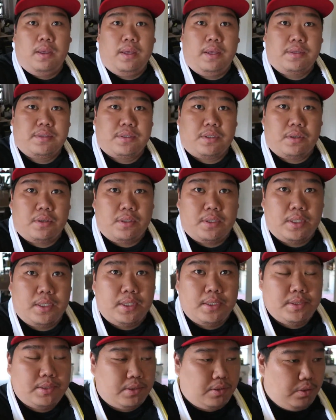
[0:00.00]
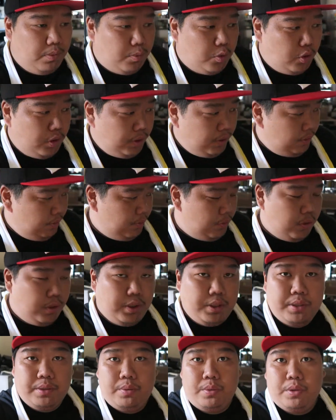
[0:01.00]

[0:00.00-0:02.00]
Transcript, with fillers: How's it going, guys? Good morning, good morning.